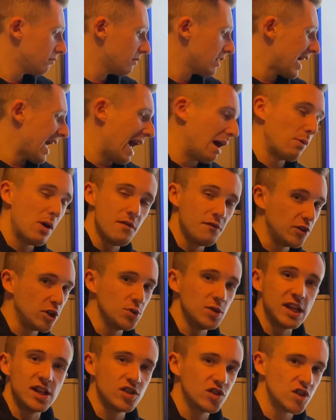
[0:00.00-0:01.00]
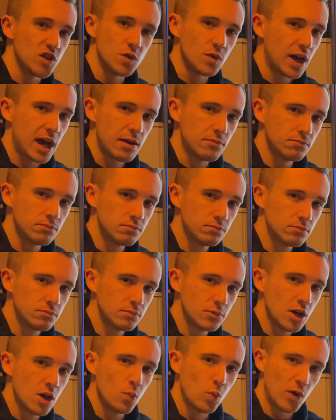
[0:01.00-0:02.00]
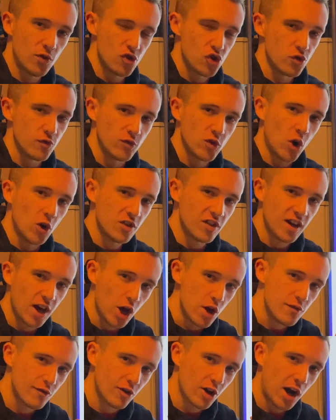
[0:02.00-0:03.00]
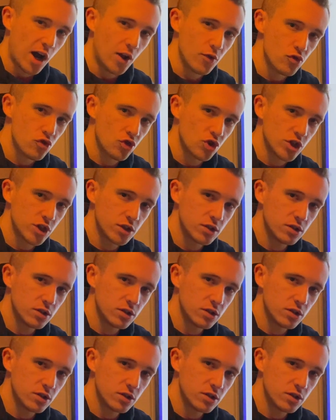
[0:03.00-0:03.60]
However you need to do that. Once you've got it over 100,